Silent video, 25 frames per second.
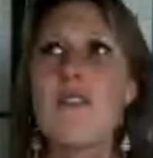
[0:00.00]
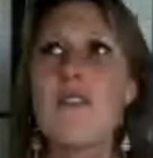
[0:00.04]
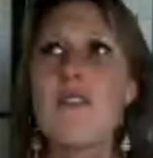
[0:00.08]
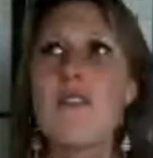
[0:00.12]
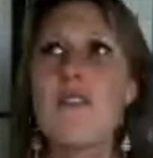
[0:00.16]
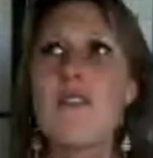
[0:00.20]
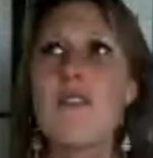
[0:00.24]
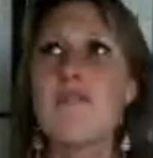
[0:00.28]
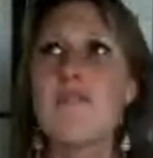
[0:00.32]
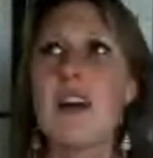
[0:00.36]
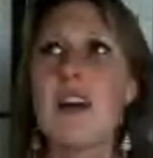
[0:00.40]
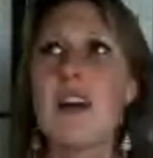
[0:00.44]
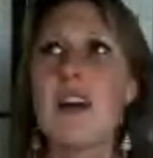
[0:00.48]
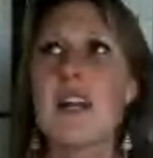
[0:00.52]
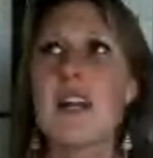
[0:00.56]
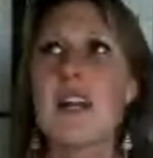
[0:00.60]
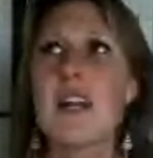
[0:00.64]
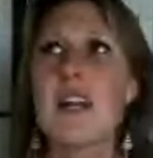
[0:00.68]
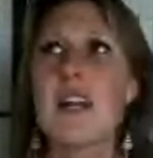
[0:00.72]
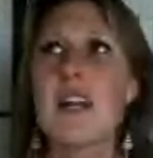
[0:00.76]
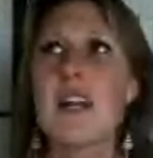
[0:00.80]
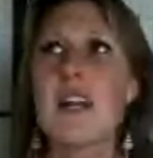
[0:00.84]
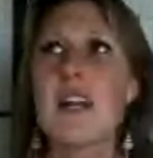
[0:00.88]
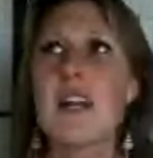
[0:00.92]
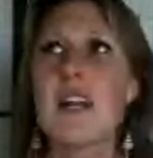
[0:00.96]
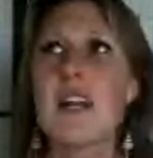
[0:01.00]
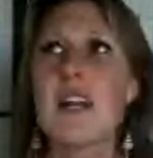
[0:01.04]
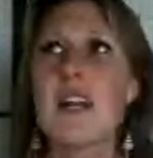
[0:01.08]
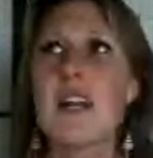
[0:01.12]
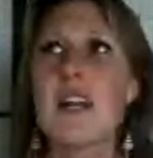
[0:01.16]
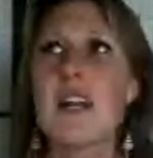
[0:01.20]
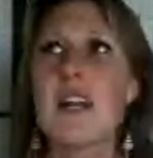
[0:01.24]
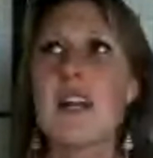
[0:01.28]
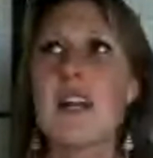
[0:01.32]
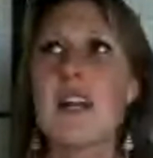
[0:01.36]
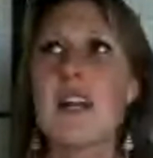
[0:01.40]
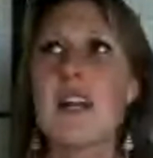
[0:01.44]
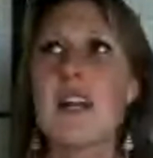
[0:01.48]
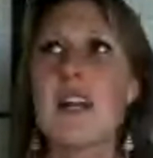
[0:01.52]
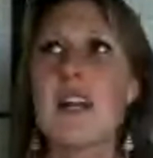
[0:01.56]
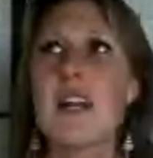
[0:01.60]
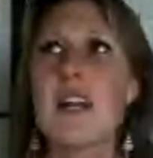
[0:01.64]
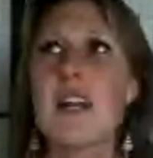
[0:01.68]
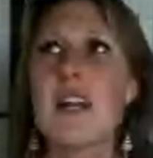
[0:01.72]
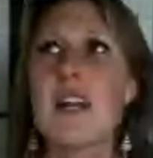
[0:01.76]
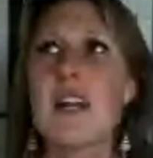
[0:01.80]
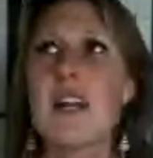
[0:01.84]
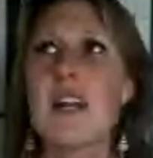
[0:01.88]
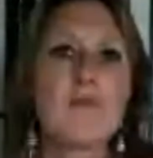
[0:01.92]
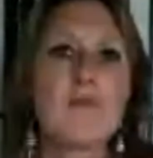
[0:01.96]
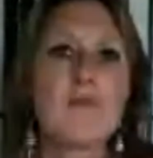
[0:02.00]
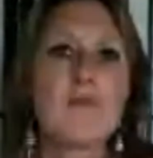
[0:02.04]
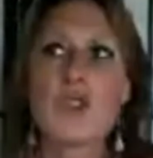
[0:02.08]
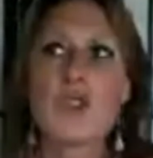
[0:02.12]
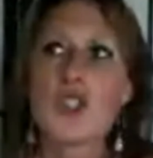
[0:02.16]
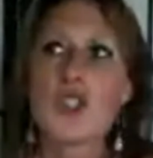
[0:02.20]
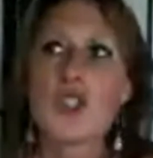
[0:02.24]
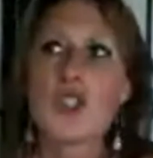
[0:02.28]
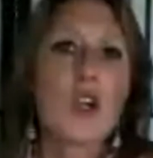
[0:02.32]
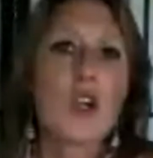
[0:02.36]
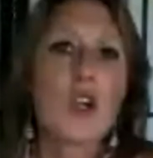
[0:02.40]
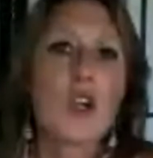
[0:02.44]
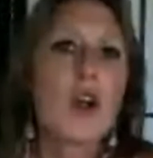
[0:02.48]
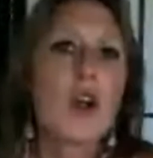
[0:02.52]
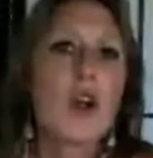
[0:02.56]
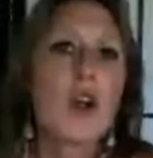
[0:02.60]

I didn't really know how to start